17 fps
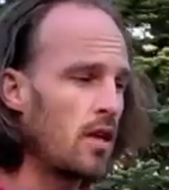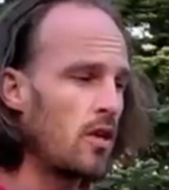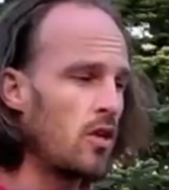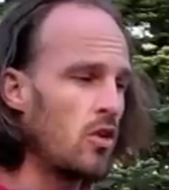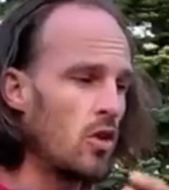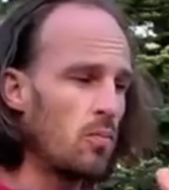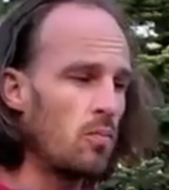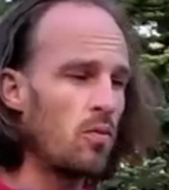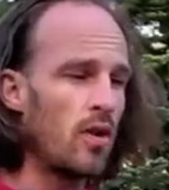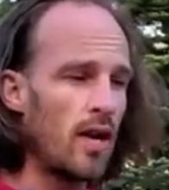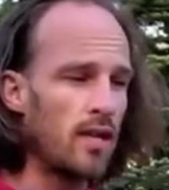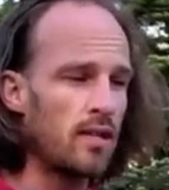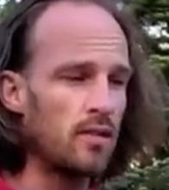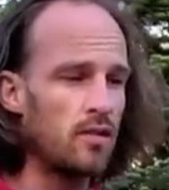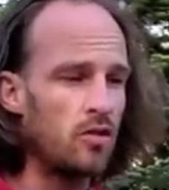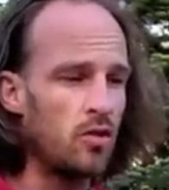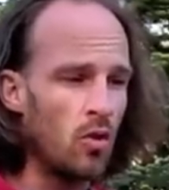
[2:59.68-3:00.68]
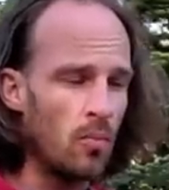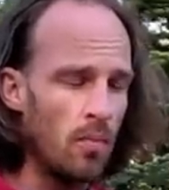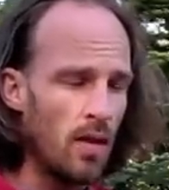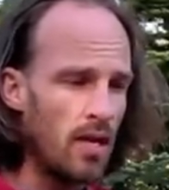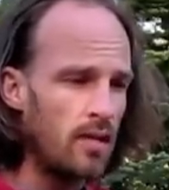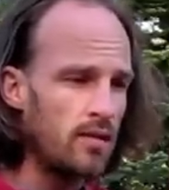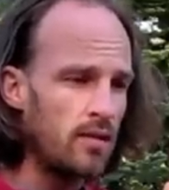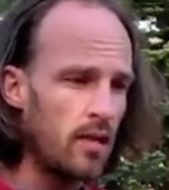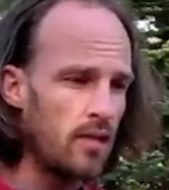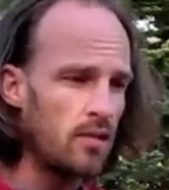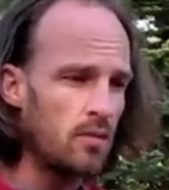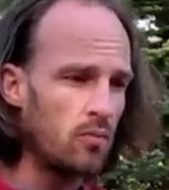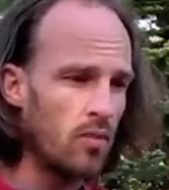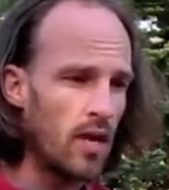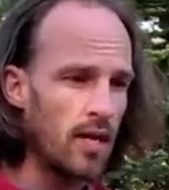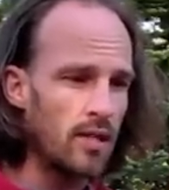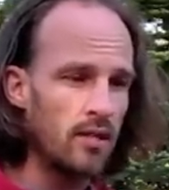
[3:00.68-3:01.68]
Your practice, your meditation
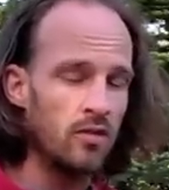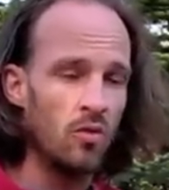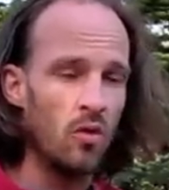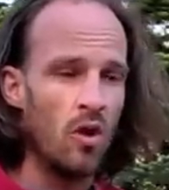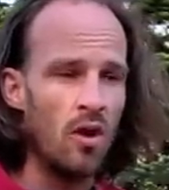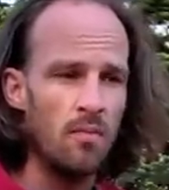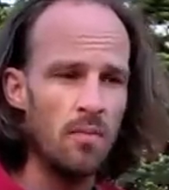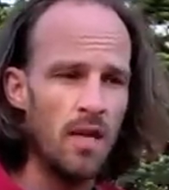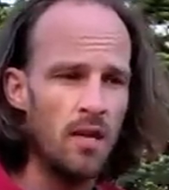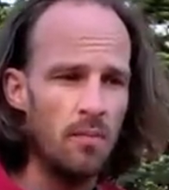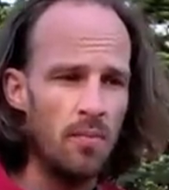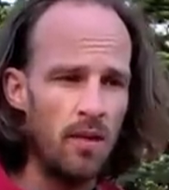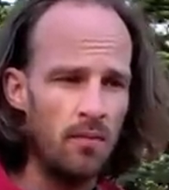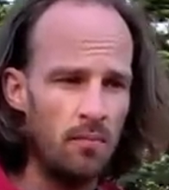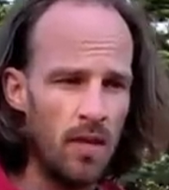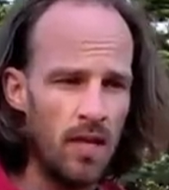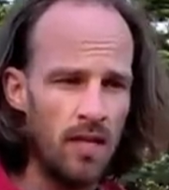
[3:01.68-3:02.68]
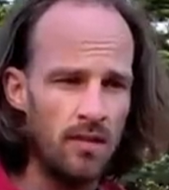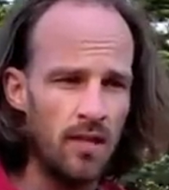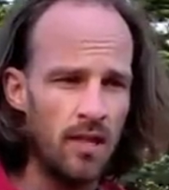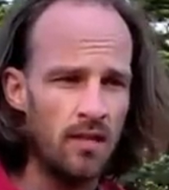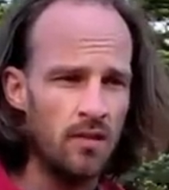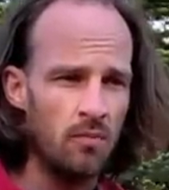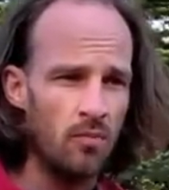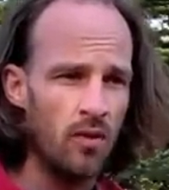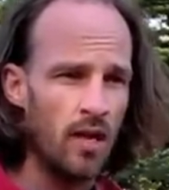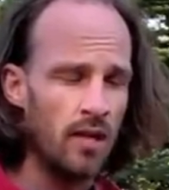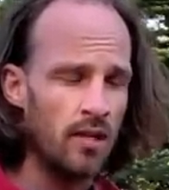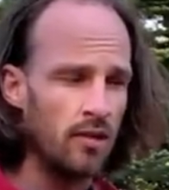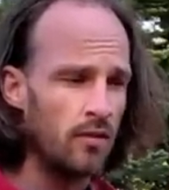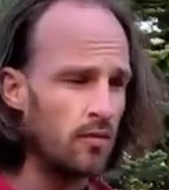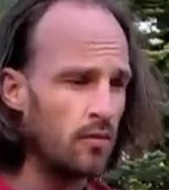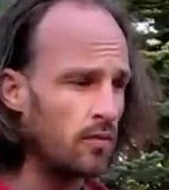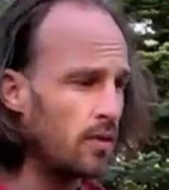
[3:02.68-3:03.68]
practice, or our meditation
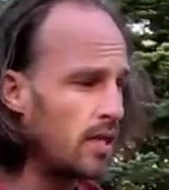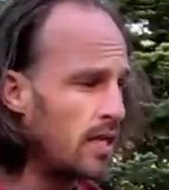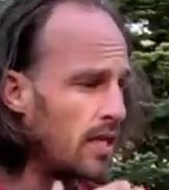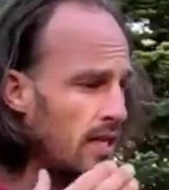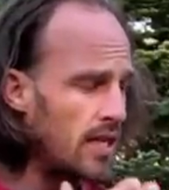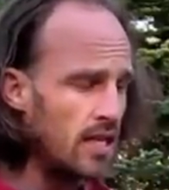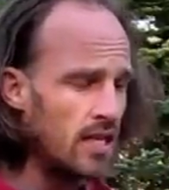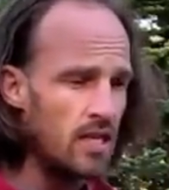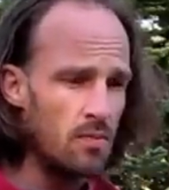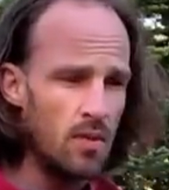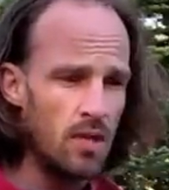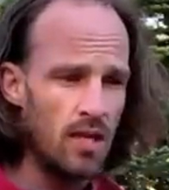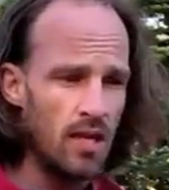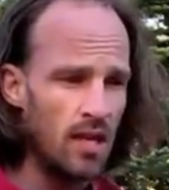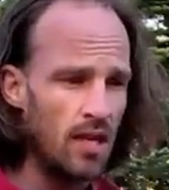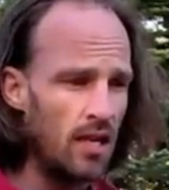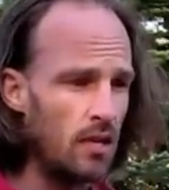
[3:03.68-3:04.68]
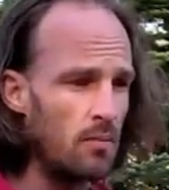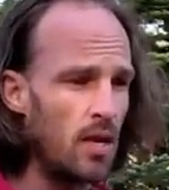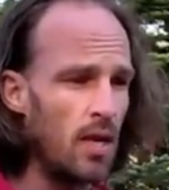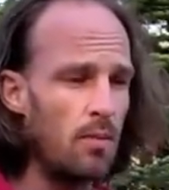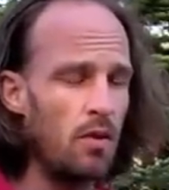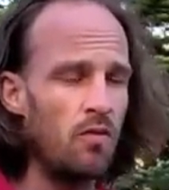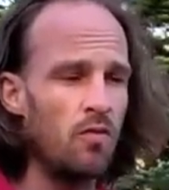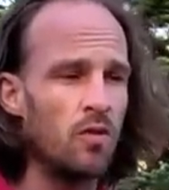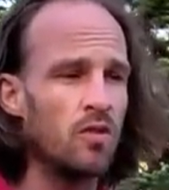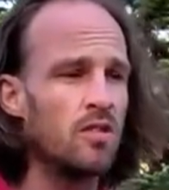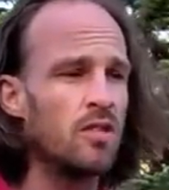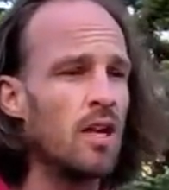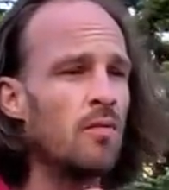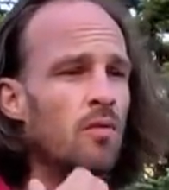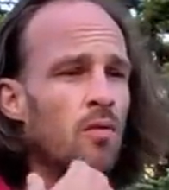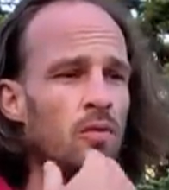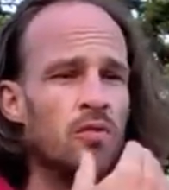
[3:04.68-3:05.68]
practice in the beginning, and maybe for
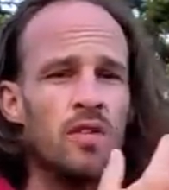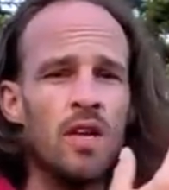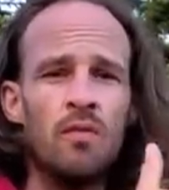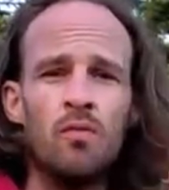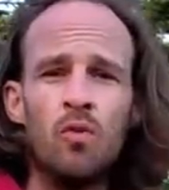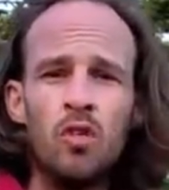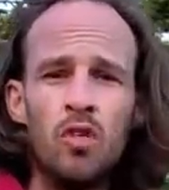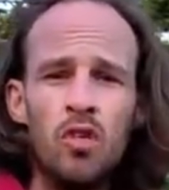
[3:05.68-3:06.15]
several